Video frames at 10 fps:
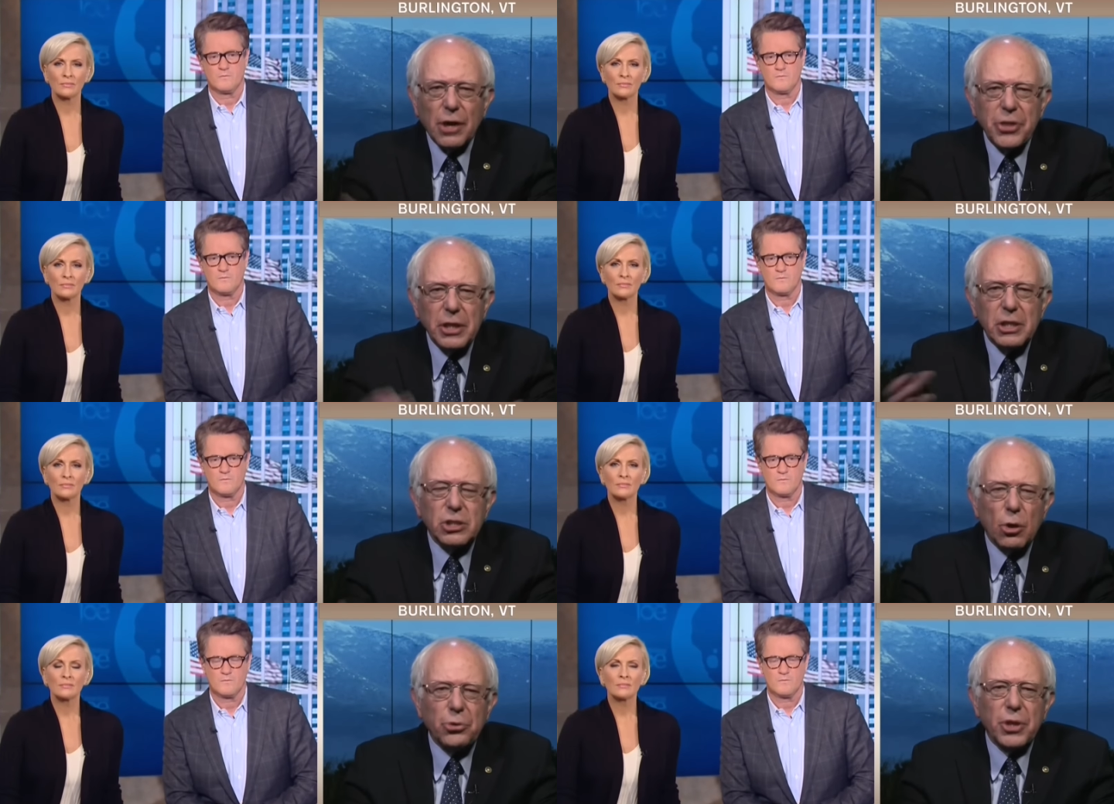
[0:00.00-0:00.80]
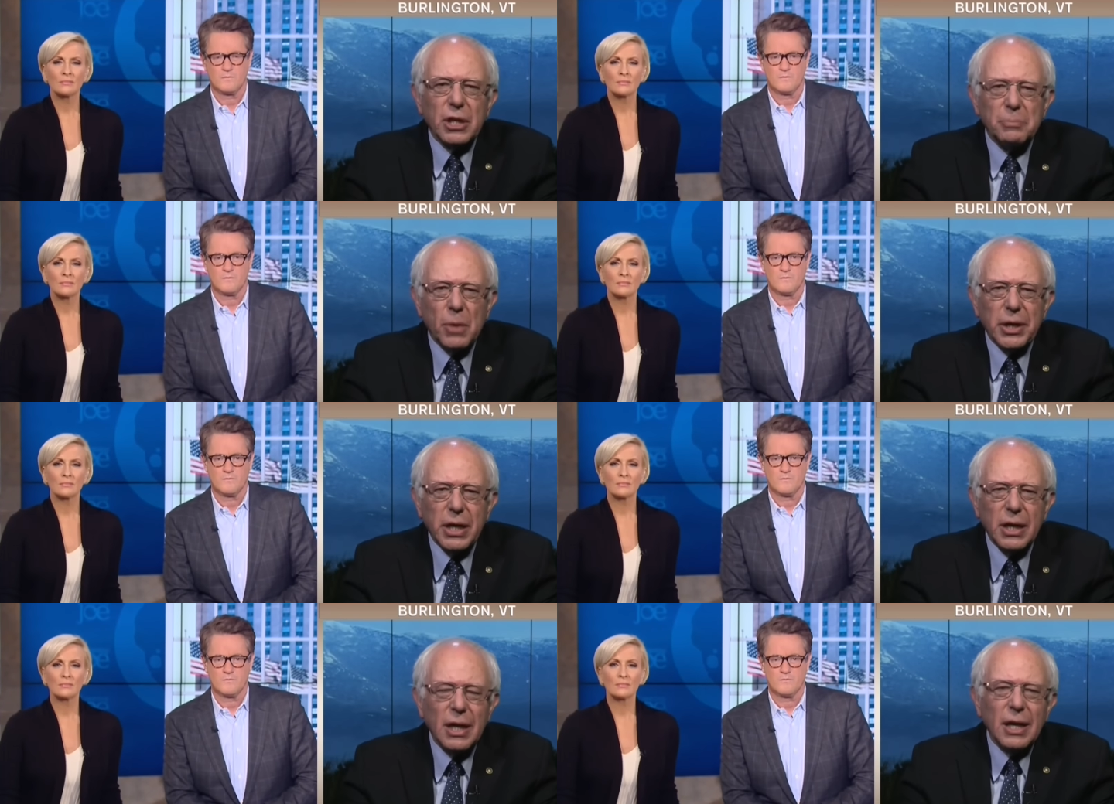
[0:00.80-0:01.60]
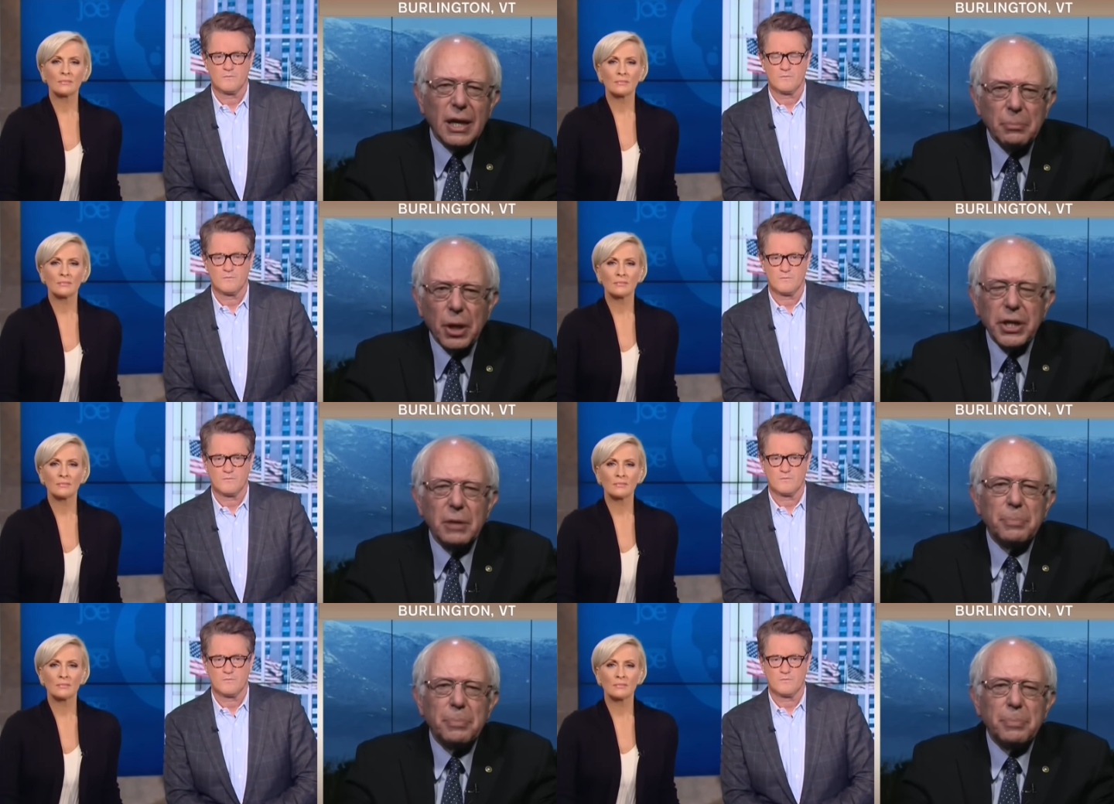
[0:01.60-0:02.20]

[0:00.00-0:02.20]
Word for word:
Speaker 1: I think this whole thing of money and money